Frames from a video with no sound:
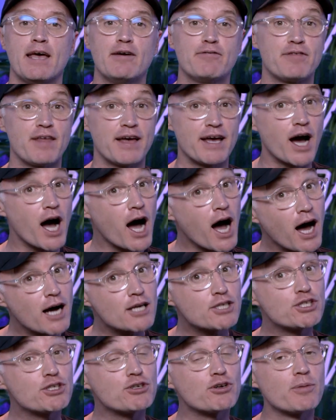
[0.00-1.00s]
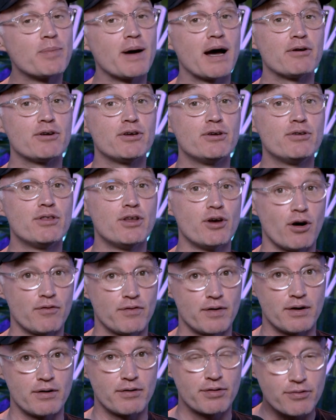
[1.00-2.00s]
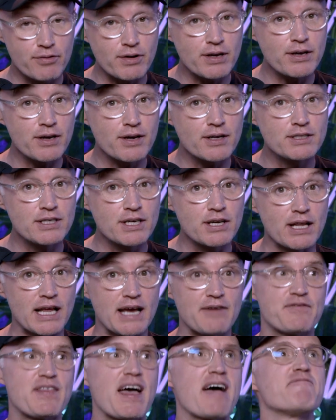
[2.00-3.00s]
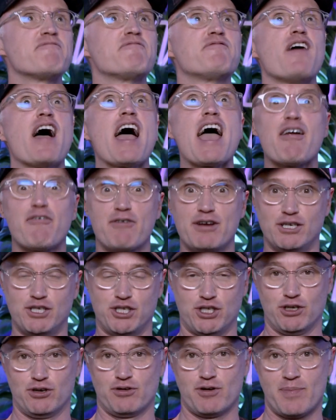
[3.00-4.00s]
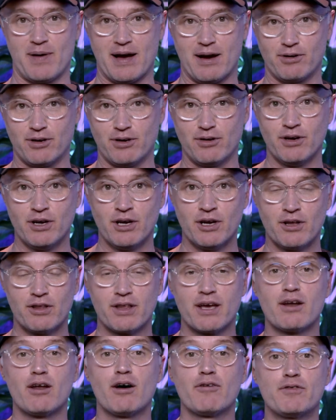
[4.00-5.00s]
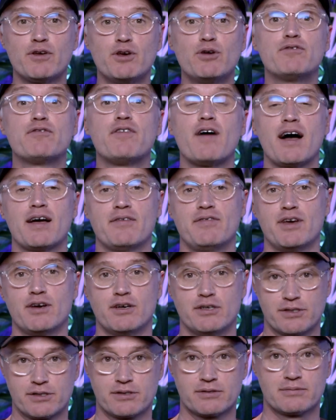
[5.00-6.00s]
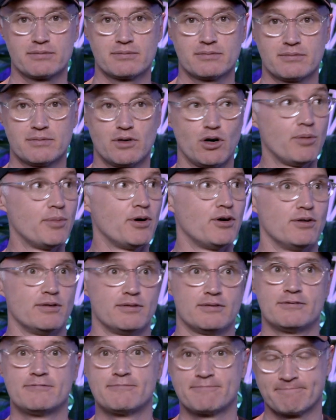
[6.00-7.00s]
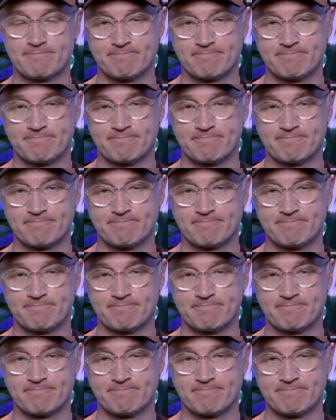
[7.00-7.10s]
If they are sure about you, they offer a three-year deal. If they're very sure about you, they'll offer you 5 years or more.